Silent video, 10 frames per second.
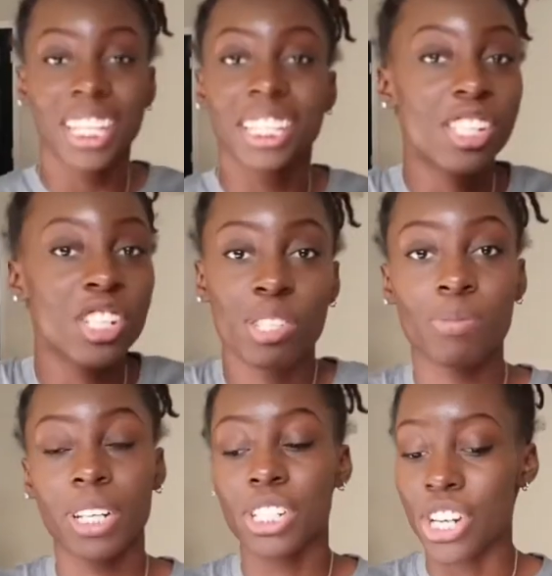this has just
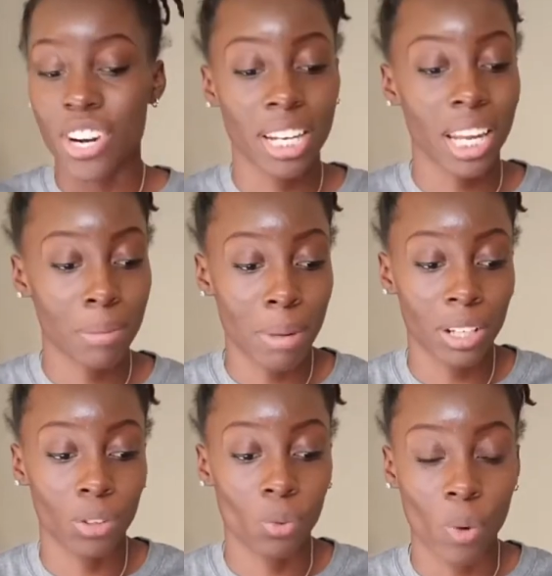been a journey, like my
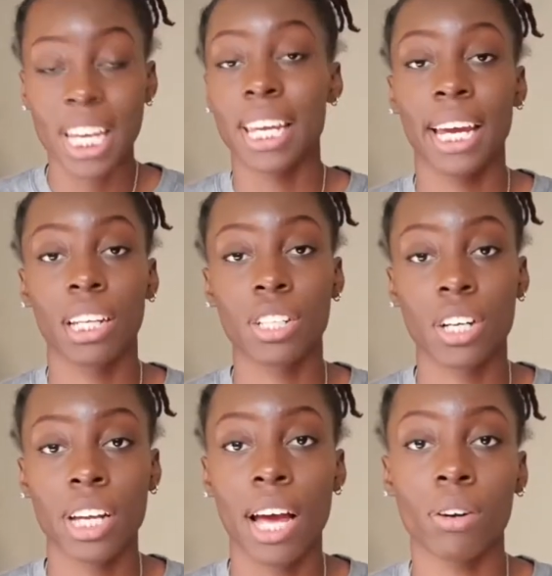little weight gain
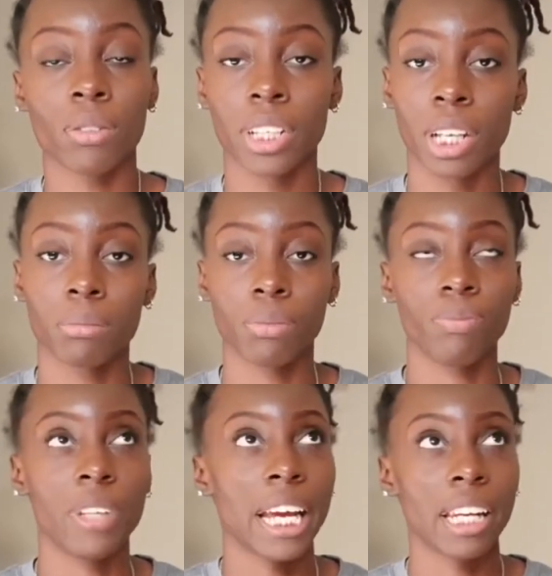journey. I don't think I'm
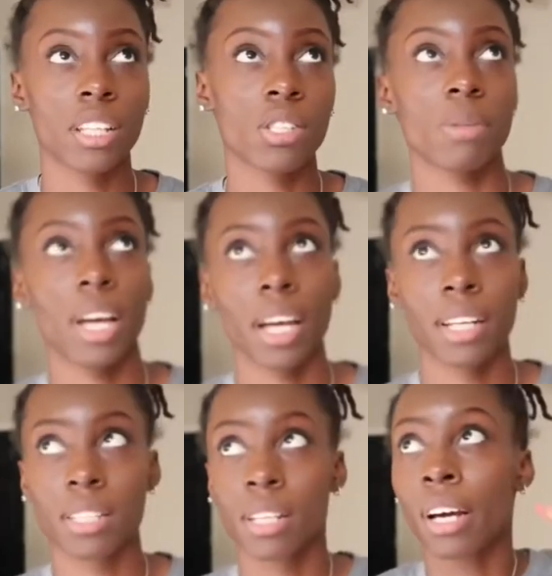gaining, to be honest.